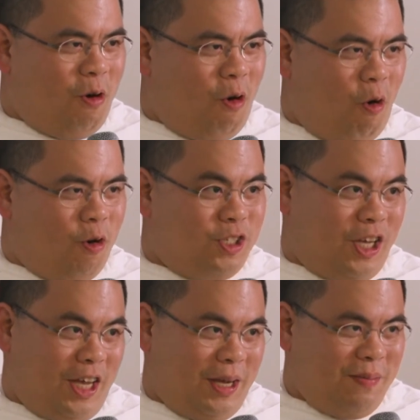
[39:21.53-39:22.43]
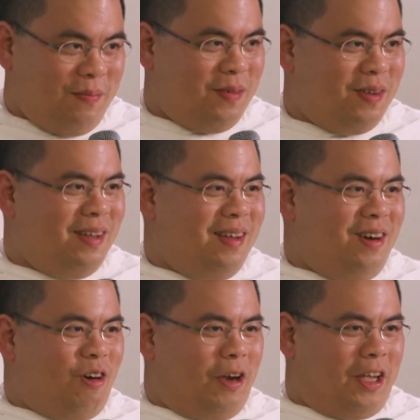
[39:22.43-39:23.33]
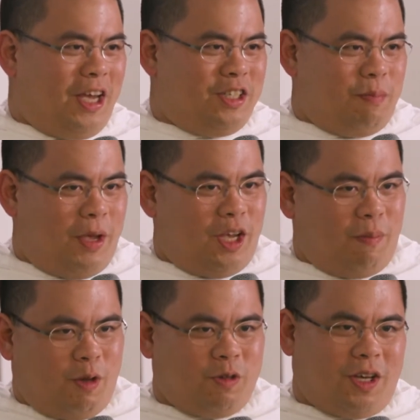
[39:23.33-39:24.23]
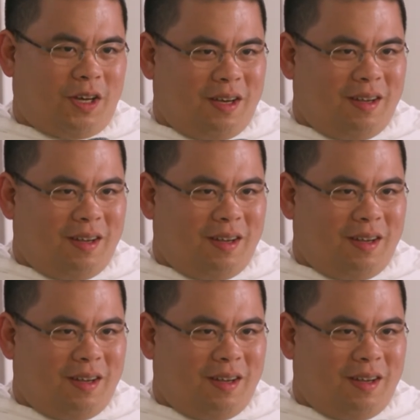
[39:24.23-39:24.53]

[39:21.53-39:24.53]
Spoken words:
or singing or engaged in making music,